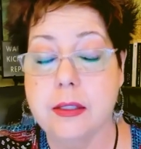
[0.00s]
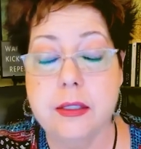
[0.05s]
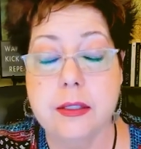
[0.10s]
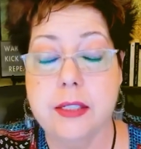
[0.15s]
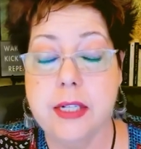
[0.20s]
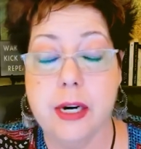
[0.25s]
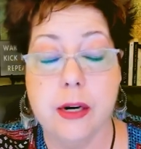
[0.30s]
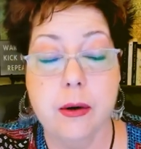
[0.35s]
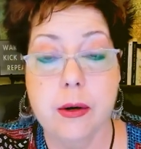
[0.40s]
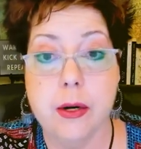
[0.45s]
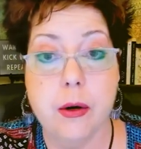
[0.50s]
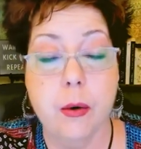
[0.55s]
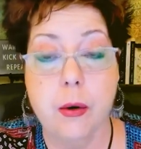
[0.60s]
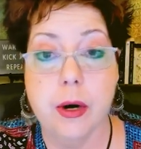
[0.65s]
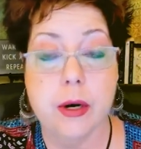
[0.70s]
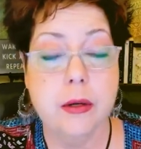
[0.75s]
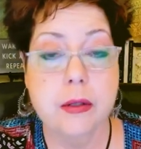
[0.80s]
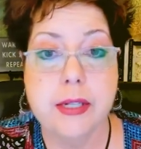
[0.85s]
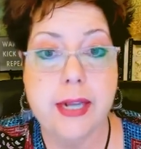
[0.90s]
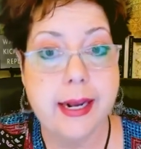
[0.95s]
tarot and
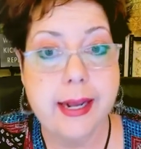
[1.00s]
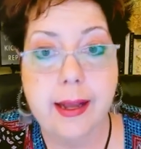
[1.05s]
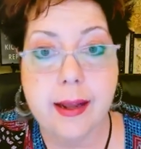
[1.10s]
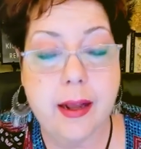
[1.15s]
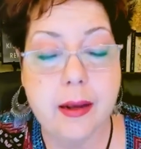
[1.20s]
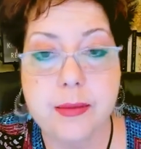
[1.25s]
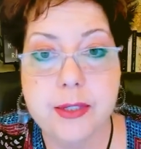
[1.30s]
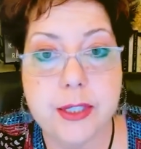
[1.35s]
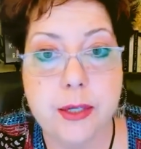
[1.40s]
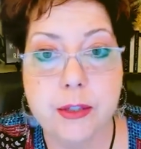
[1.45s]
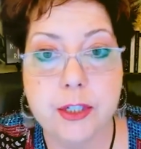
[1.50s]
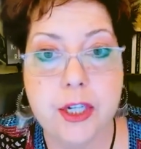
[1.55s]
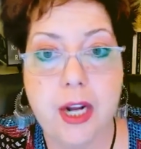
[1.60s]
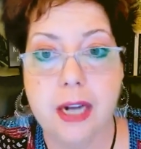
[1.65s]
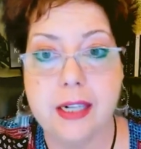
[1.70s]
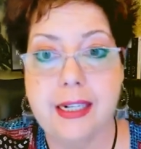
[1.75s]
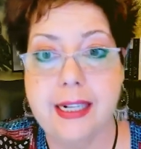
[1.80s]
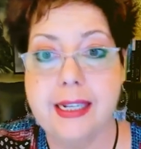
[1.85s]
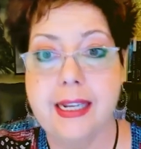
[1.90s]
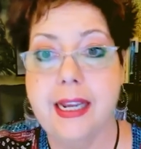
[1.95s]
oracle deck. I'm so
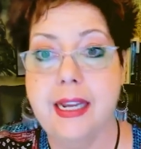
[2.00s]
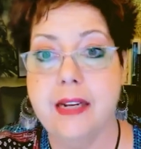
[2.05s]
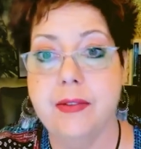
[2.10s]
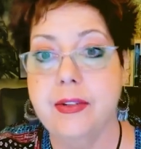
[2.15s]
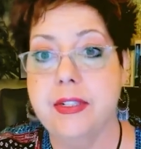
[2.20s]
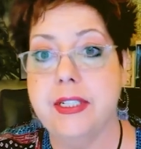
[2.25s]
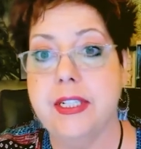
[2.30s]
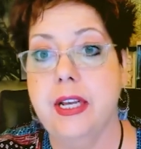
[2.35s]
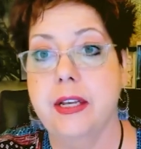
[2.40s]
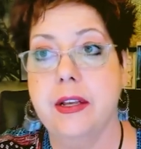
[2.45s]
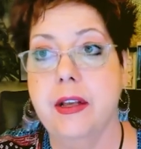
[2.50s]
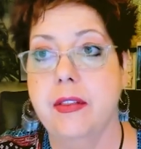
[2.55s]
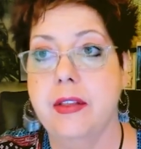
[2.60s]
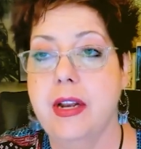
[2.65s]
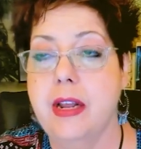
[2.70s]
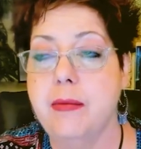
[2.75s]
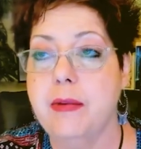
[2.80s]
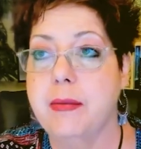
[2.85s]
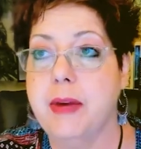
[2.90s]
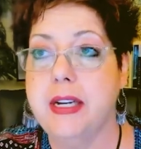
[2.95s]
shocked I can't even tell y'all the
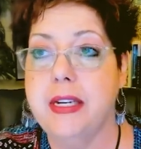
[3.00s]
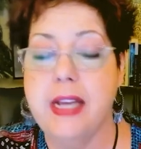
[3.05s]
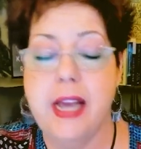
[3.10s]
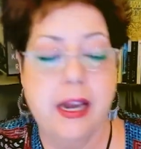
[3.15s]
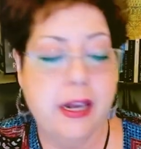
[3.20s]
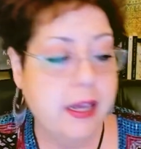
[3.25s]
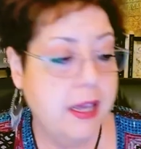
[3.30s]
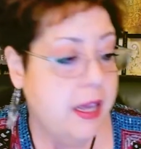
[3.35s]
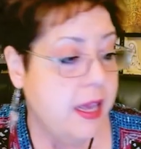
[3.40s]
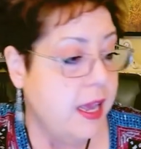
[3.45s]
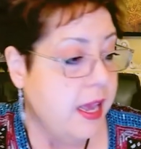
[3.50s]
name of my deck.